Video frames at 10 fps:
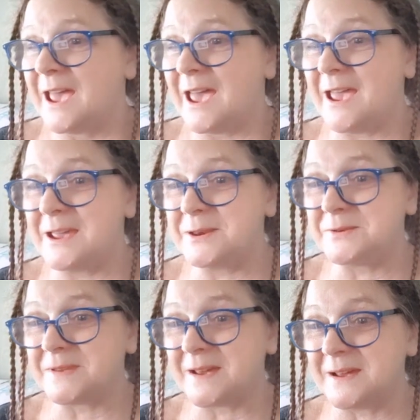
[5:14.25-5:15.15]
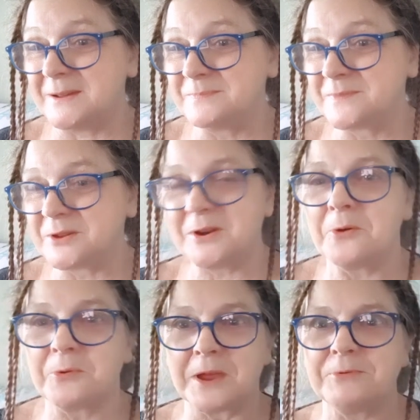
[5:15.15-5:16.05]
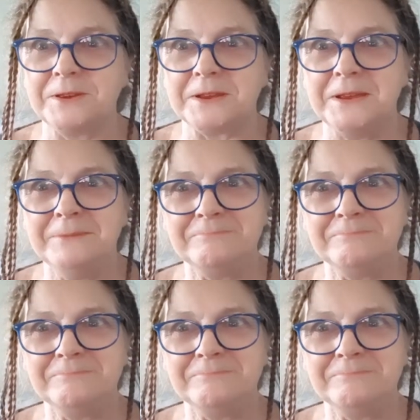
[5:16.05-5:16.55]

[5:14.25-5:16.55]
And uh, good old Gregory D.